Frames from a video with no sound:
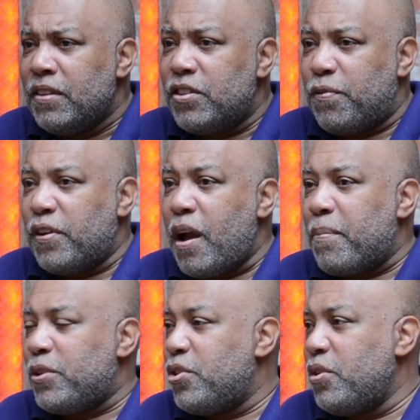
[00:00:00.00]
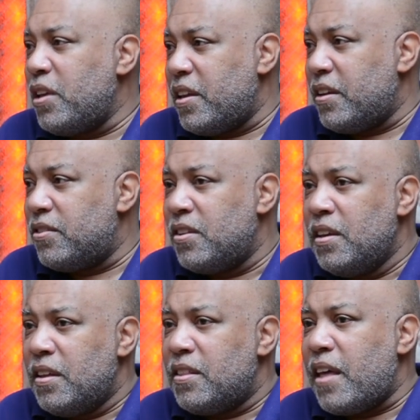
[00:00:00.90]
different opportunities
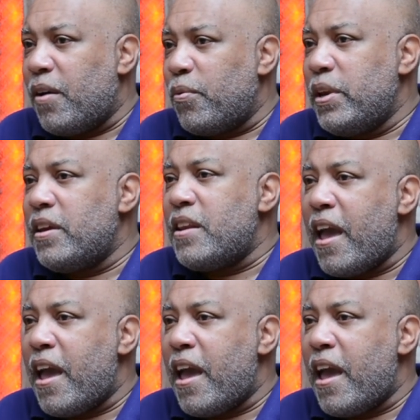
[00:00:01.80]
that we didn't